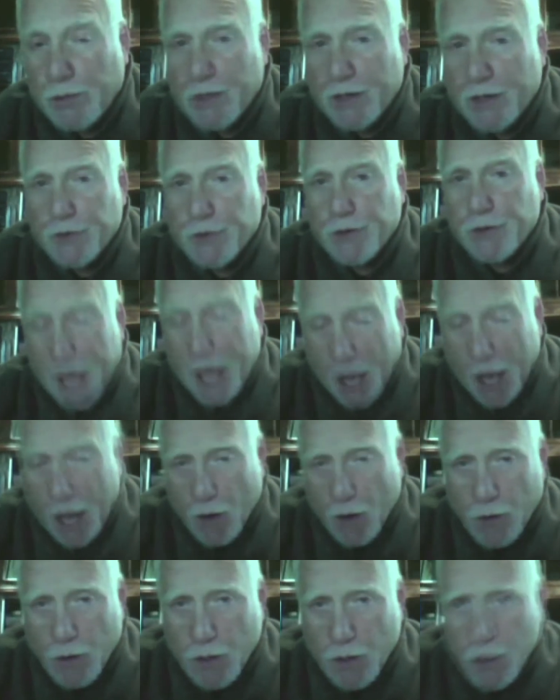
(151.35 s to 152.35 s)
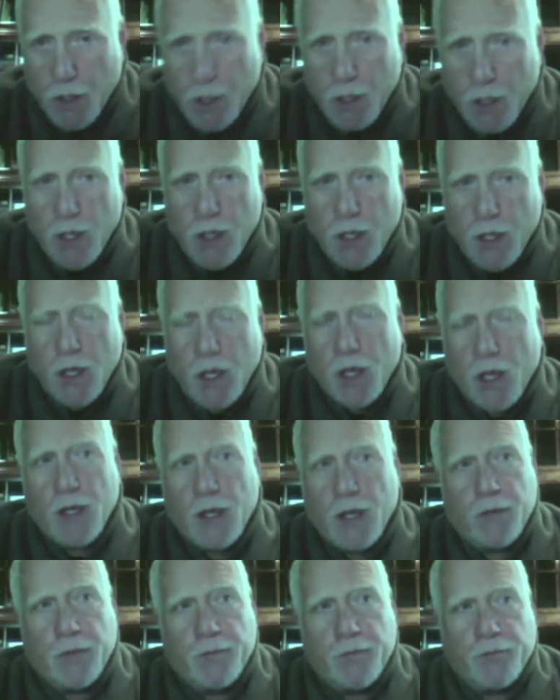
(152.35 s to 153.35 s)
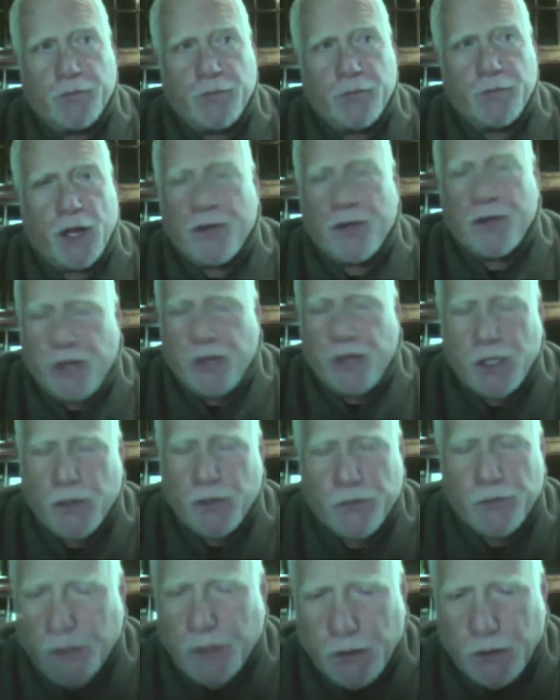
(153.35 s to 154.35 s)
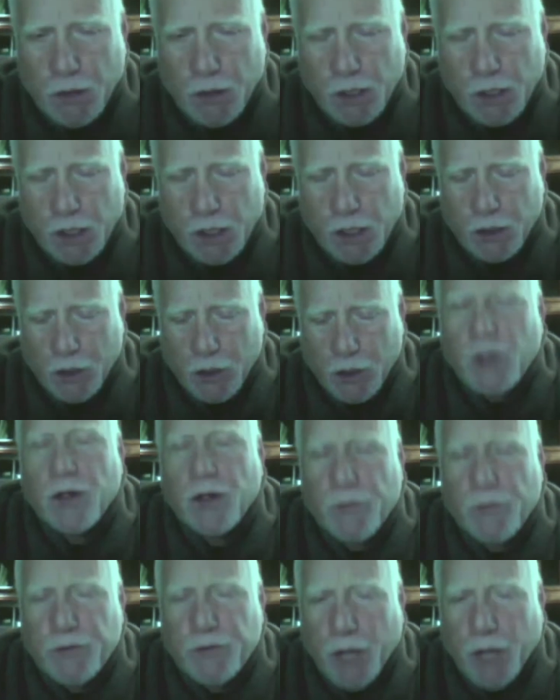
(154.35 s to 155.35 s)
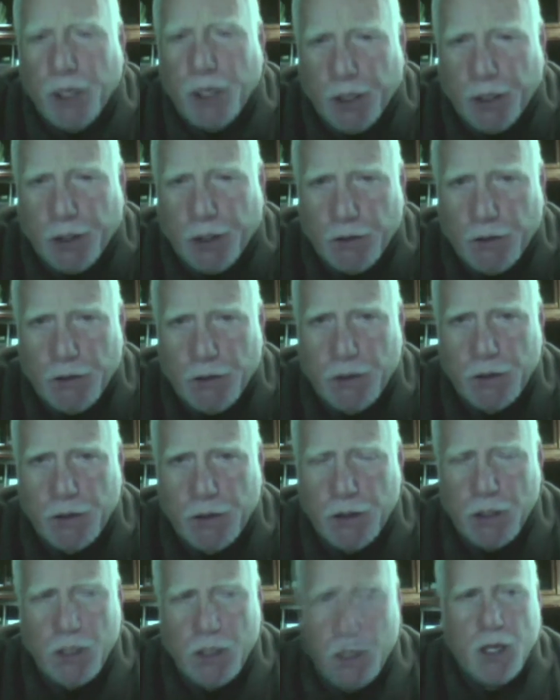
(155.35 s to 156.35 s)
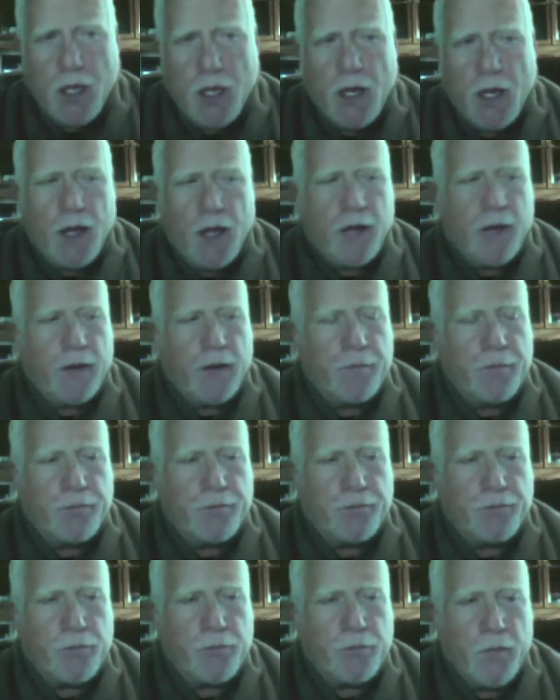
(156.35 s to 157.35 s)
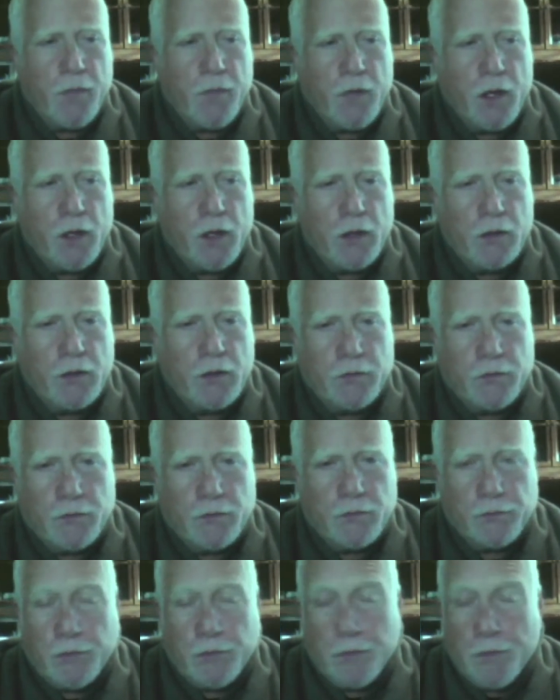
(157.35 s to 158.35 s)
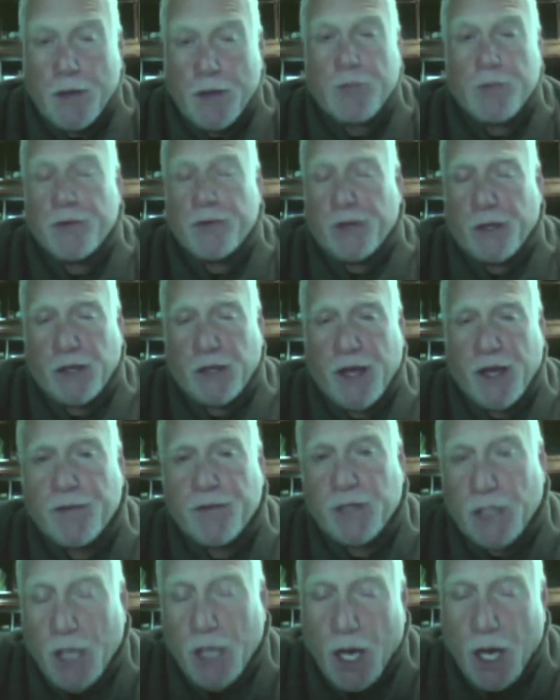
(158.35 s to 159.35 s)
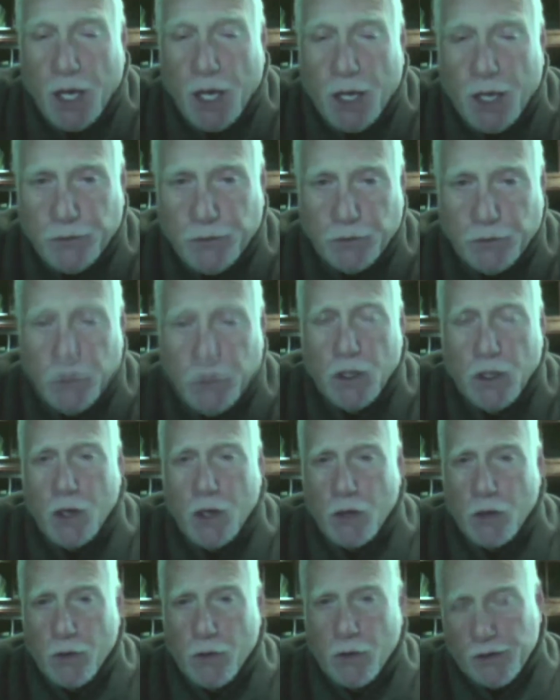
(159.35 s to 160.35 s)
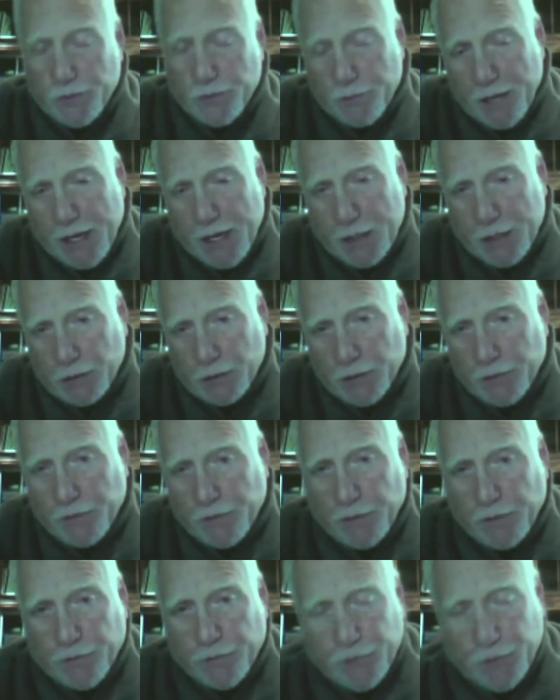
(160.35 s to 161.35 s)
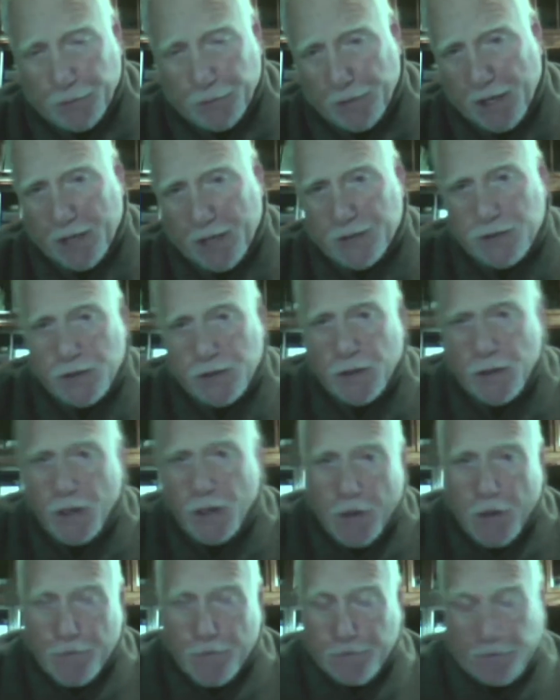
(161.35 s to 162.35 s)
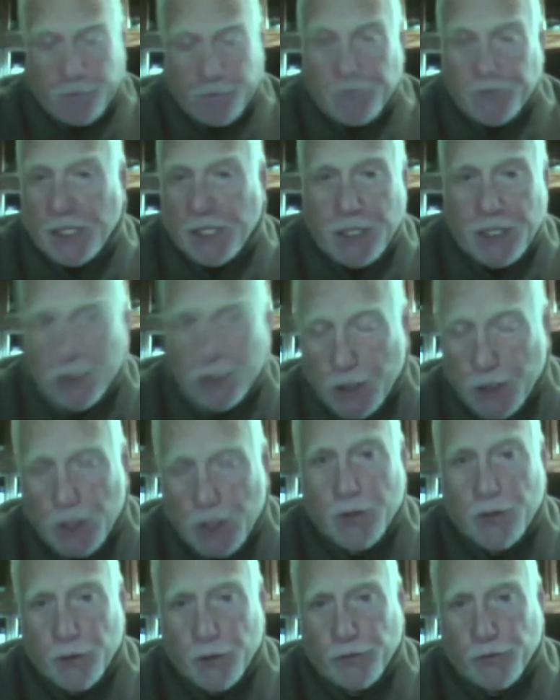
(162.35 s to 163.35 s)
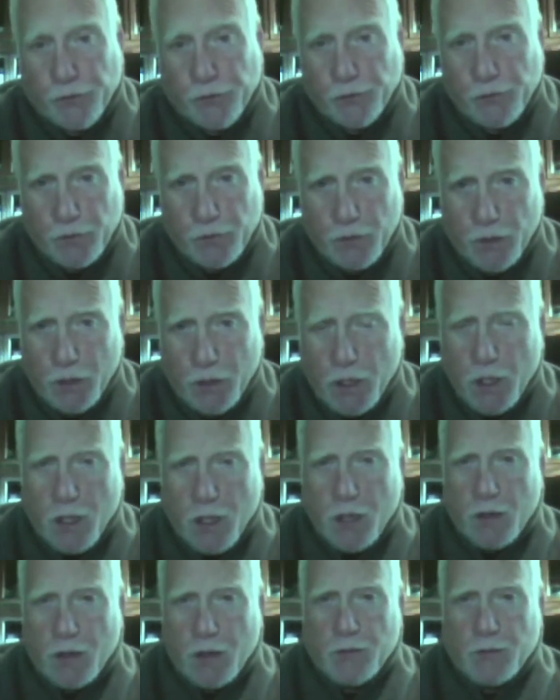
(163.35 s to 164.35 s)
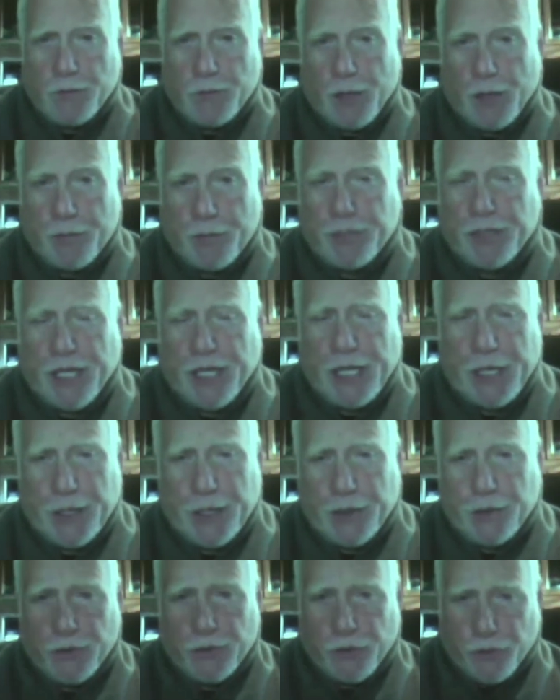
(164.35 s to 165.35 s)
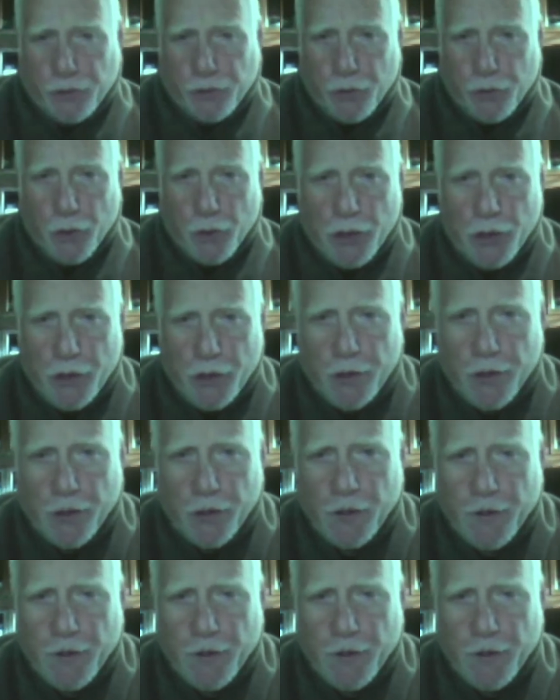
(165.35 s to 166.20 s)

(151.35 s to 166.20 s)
better now, I think he could have done it. Remember that Kevin Costner, who has made a living for the past 15 years by playing dour,